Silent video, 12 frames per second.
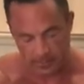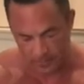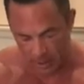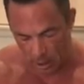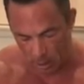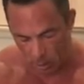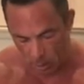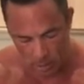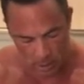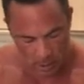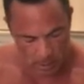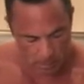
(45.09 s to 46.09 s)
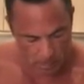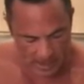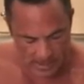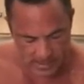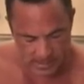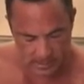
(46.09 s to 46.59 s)
So
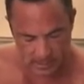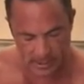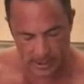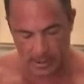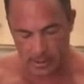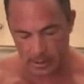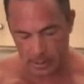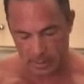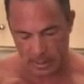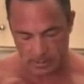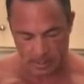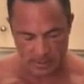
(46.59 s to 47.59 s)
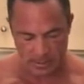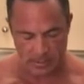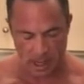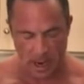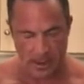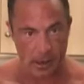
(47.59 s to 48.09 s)
basically, it's because
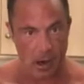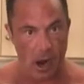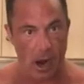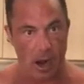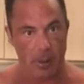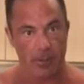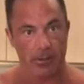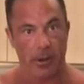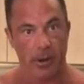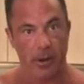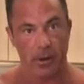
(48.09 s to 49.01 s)
it's high in carbs.